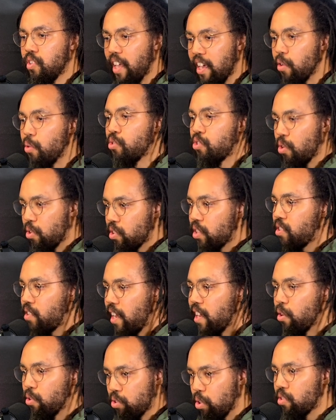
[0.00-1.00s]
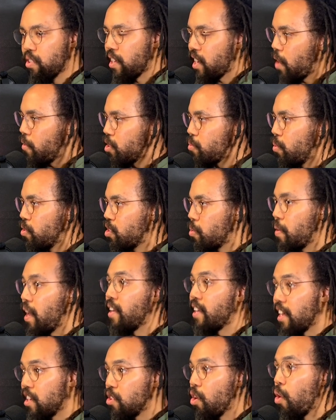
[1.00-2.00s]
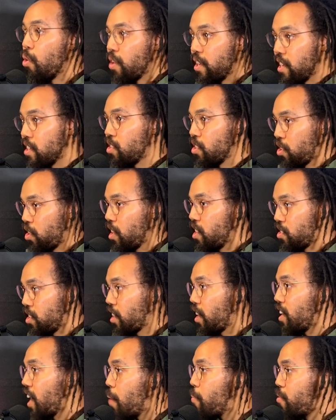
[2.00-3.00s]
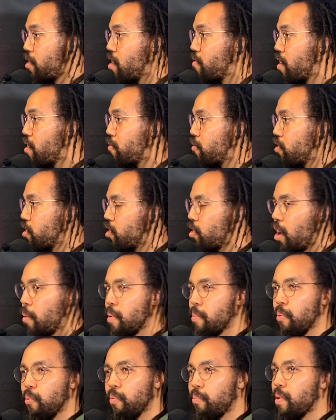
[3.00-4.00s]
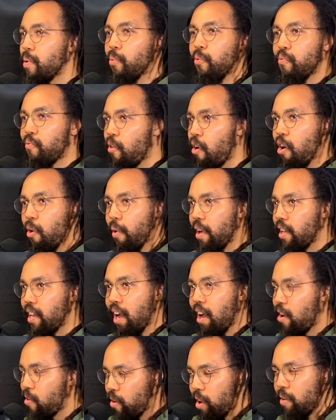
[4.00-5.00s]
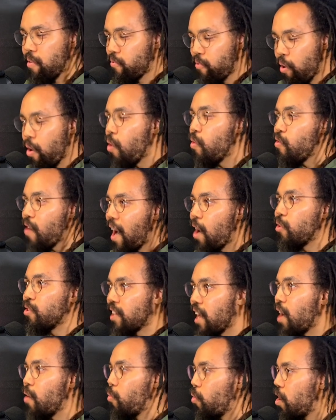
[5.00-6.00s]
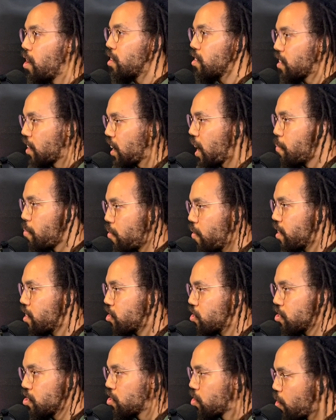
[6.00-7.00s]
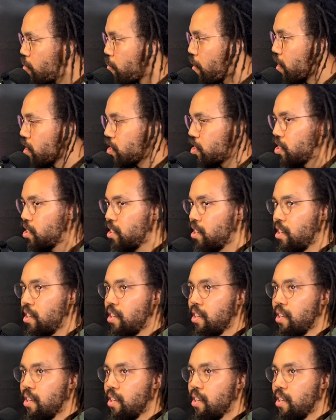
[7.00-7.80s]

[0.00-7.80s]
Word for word: they also take that responsibility, and they know that it's a collaborative effort. You know what I mean? People throw around that word collaboration so much,